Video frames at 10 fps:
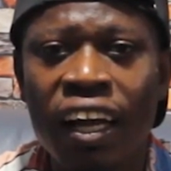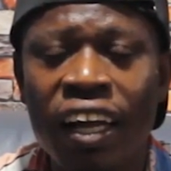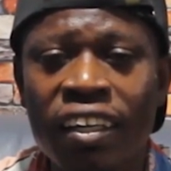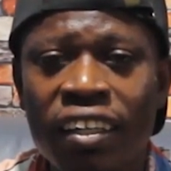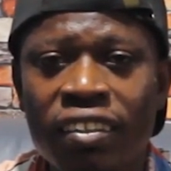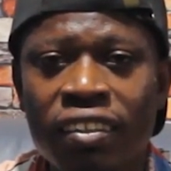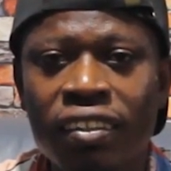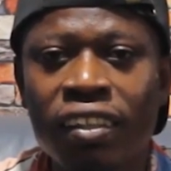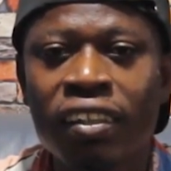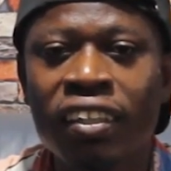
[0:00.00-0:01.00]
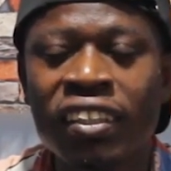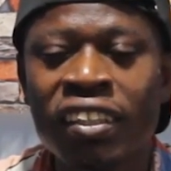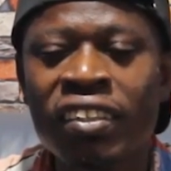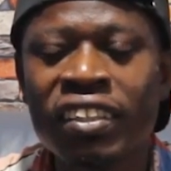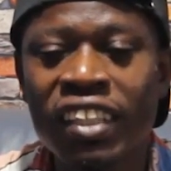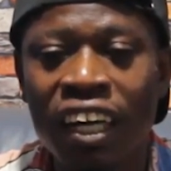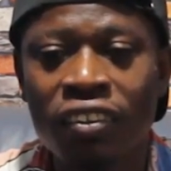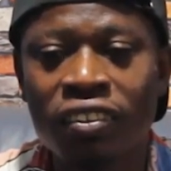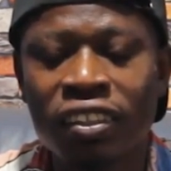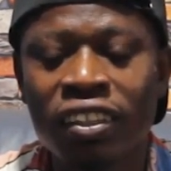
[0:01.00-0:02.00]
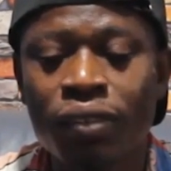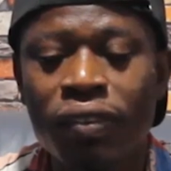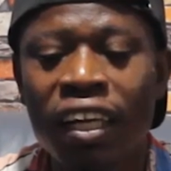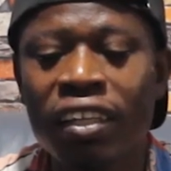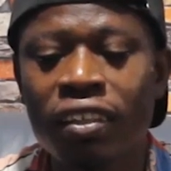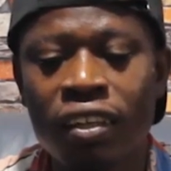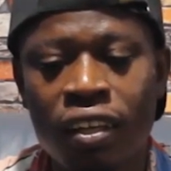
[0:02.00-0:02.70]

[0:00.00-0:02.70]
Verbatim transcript: and then the, the, the child is being like